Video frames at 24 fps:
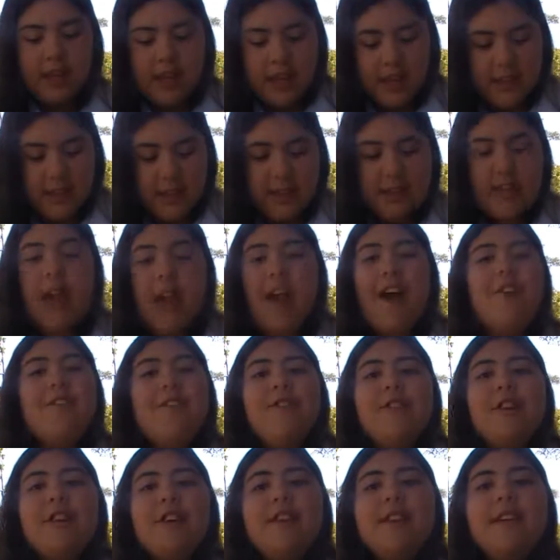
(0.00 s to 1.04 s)
is
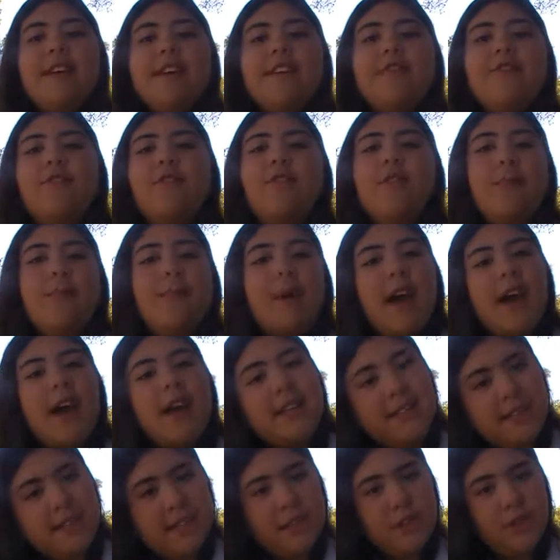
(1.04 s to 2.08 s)
everything for my
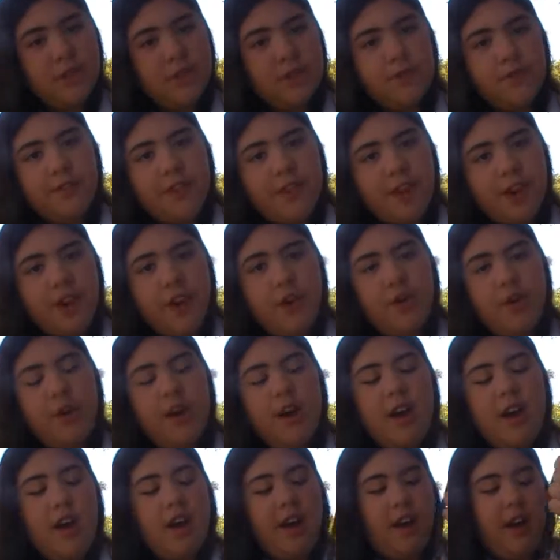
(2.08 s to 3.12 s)
essentials video.
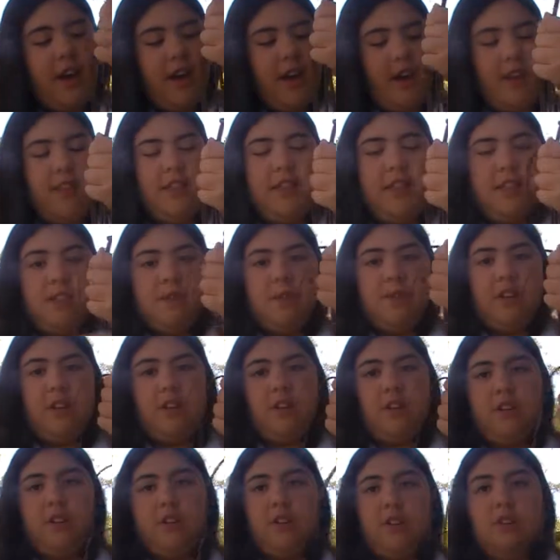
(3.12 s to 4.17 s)
This video
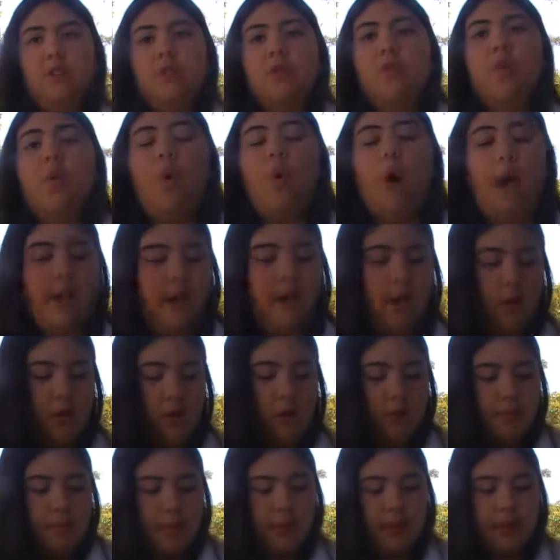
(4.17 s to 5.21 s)
has gone quite long,
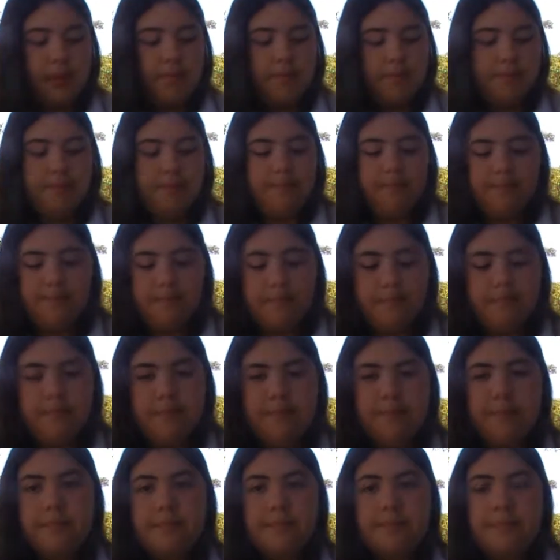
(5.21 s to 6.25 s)
but
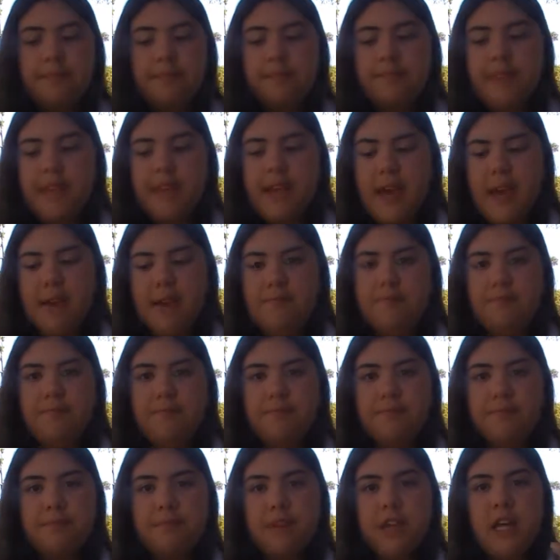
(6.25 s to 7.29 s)
yeah.
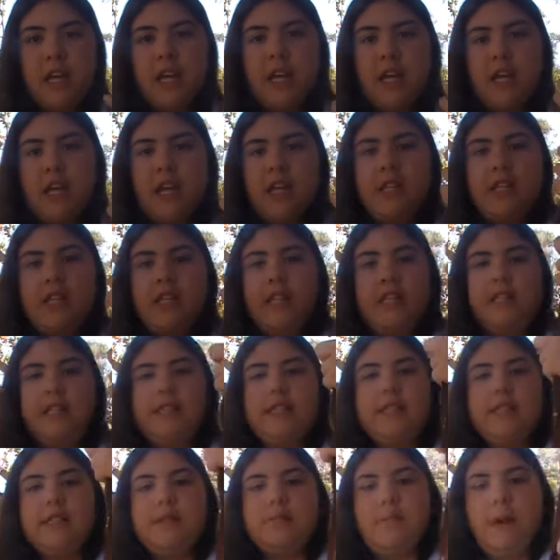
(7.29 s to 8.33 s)
This
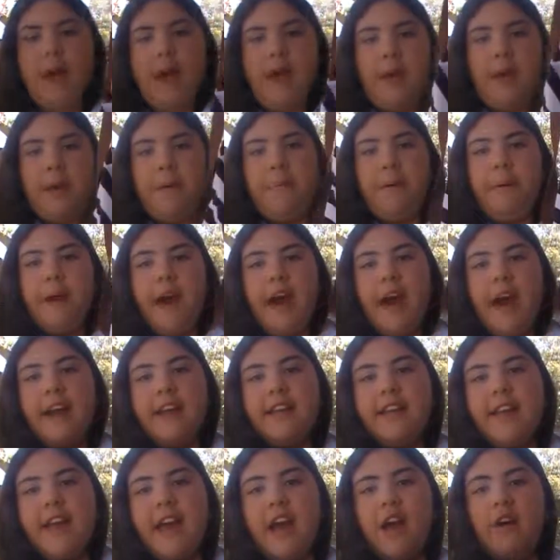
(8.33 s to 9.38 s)
is my
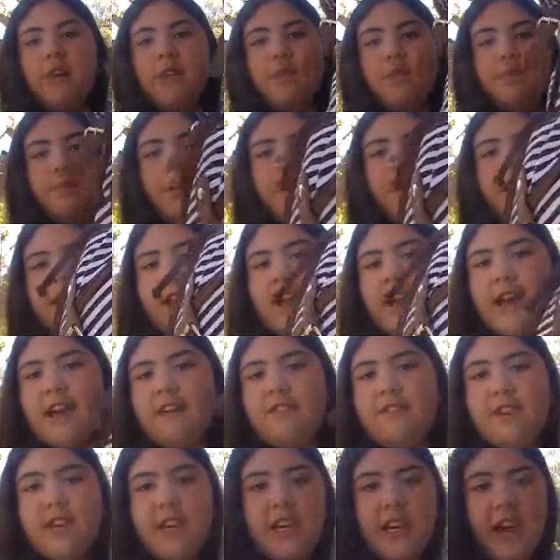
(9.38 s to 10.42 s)
bag now. It's pretty
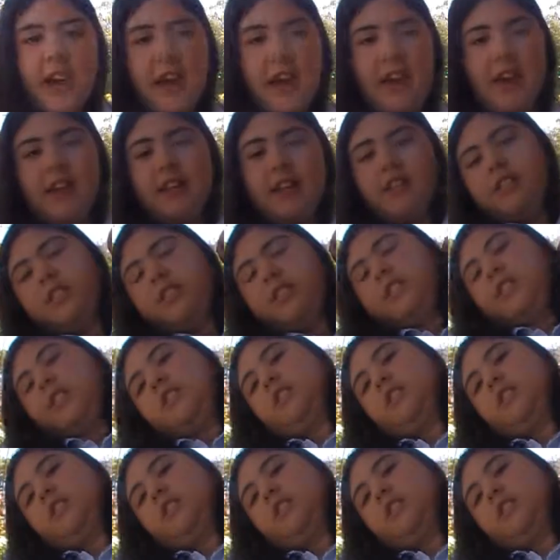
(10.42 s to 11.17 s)
heavy and...